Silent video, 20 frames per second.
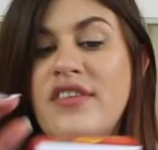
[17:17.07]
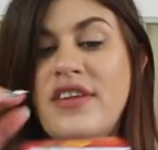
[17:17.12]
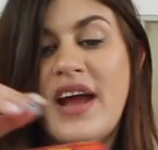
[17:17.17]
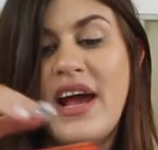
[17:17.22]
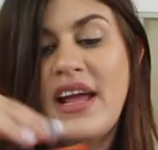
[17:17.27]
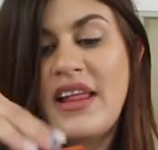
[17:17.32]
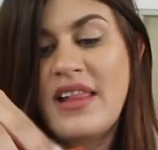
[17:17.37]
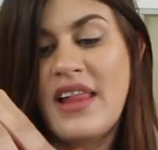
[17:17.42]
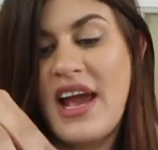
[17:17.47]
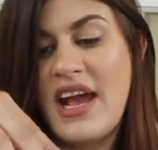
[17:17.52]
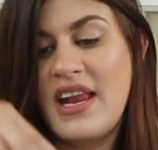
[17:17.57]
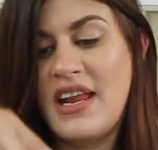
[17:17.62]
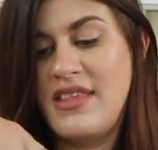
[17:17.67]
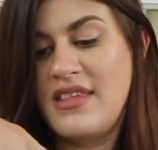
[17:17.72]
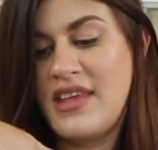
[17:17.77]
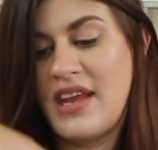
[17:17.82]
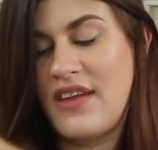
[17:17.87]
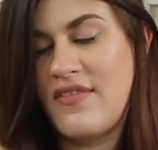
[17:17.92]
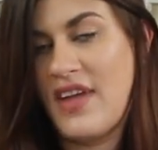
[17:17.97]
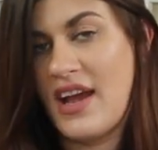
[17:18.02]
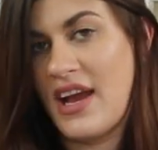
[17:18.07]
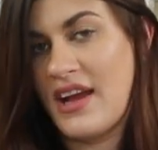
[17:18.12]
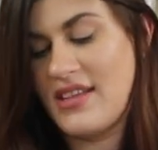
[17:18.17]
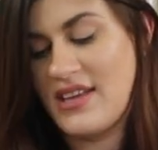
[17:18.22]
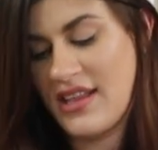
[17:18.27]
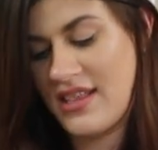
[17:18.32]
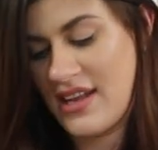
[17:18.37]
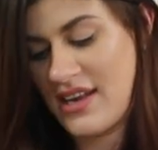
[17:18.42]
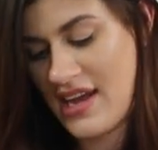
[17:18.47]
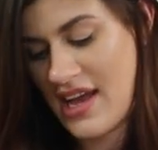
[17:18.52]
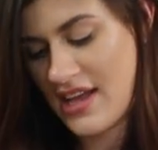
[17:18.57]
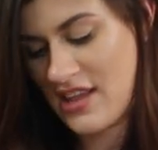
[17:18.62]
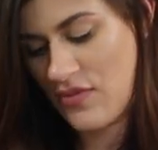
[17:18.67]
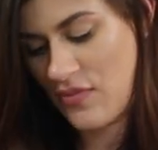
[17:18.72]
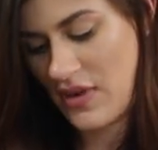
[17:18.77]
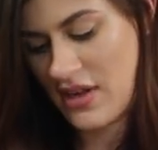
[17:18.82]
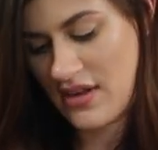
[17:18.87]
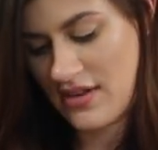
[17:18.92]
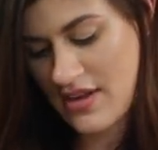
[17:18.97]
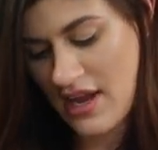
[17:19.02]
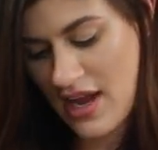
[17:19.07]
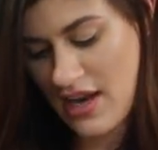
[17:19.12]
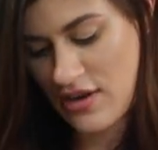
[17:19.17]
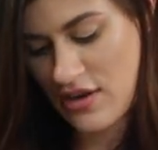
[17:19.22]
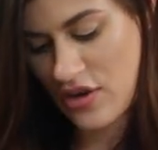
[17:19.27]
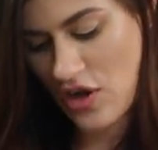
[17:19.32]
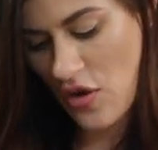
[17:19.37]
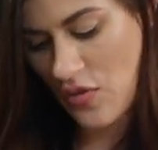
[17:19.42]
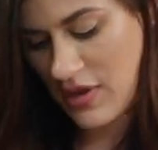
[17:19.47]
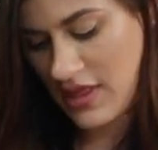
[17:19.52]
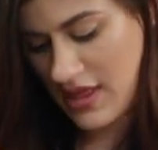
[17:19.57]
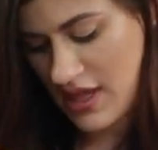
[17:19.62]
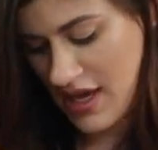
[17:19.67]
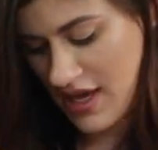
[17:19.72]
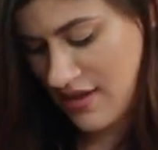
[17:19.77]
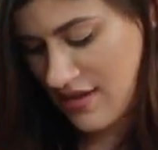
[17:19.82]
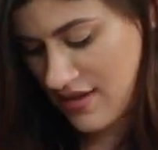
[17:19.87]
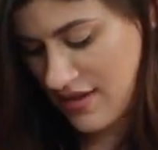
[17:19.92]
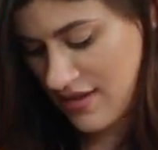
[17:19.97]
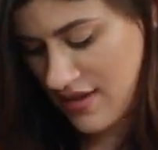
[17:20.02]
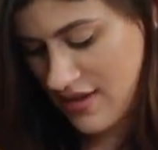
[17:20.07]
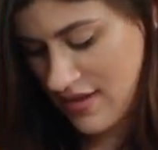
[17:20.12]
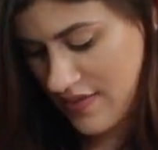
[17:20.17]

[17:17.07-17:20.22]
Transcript: nightlight, instead of, like I said, the nest, we decided to go with this.